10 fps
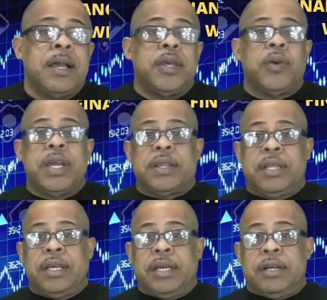You hit
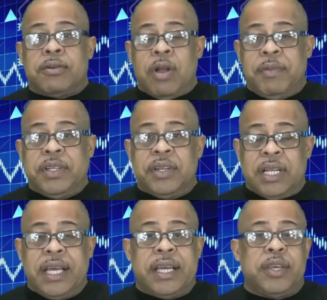the Robinhood
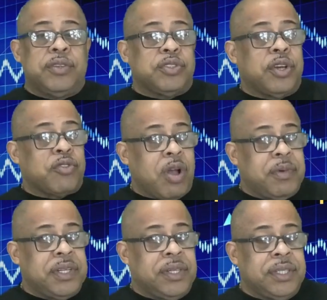link, you join
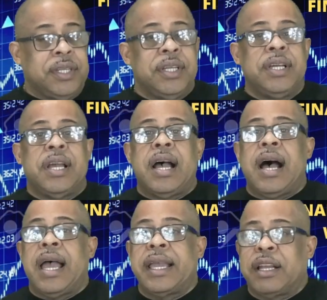Robinhood,
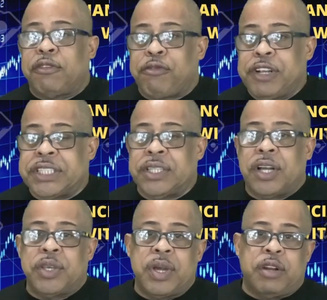I get a free
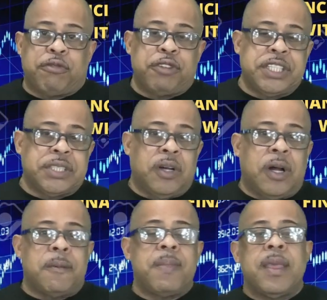stock, you get a free
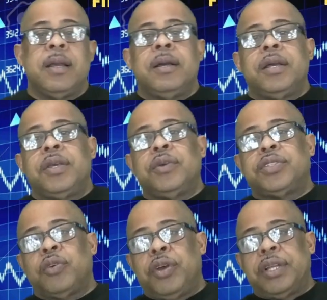stock. You
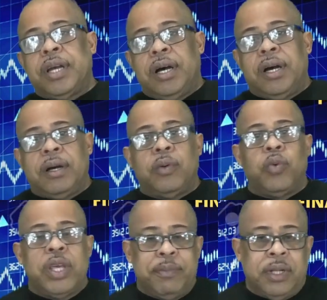join uh,
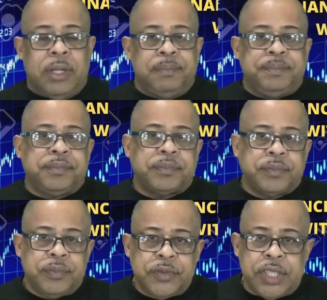Webull,
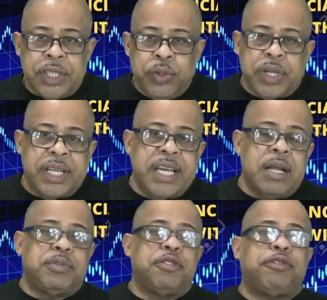you can get
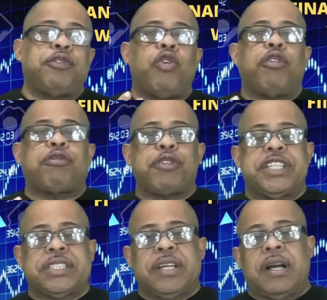up to four free
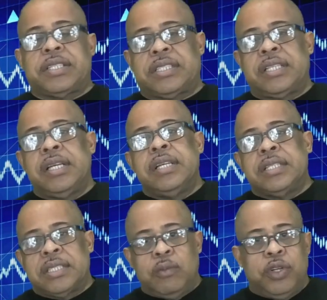stocks.
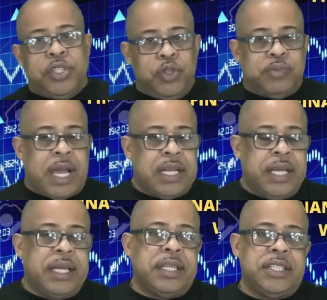Someone use my
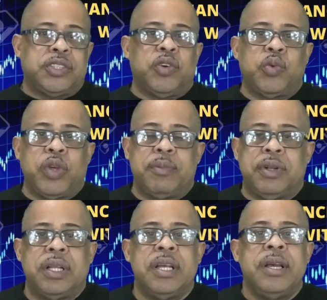link, they join
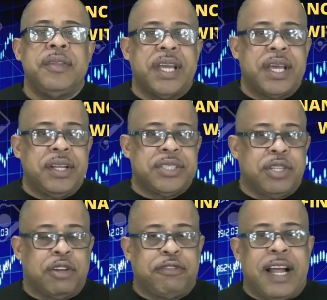Webull, they get a
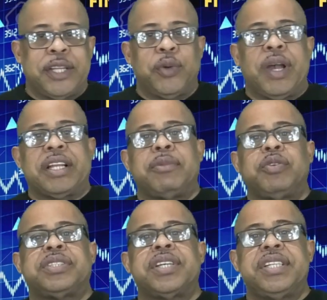stock value at
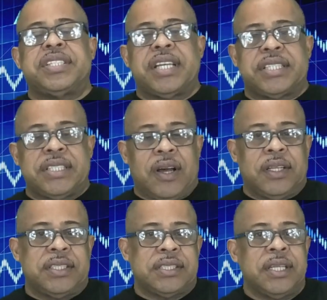about
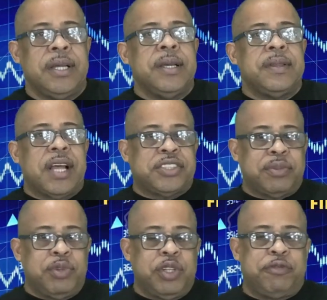$36. That's
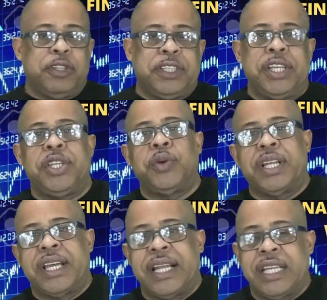a beautiful thing. You
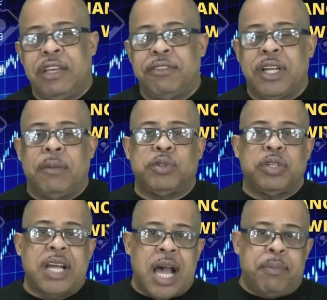can get even up to
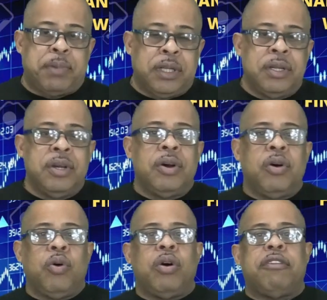an Apple
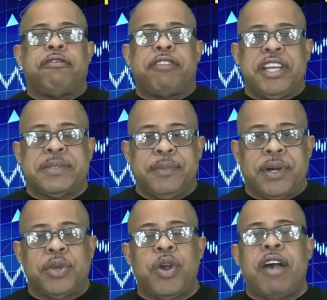or a
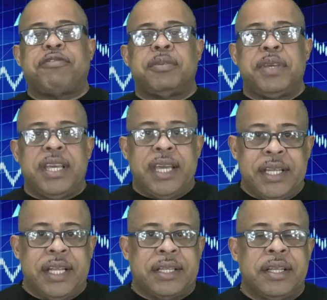Facebook. You have to be
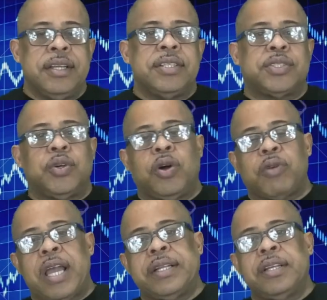in it. So, all
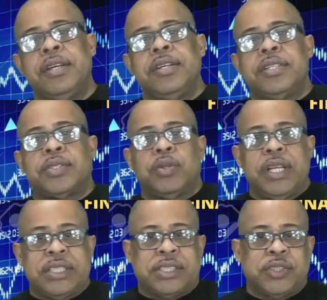right. So
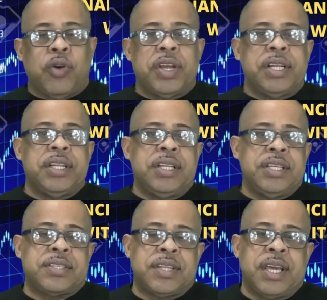let's join
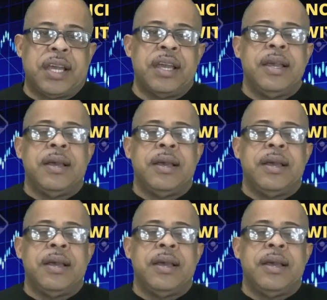this thing.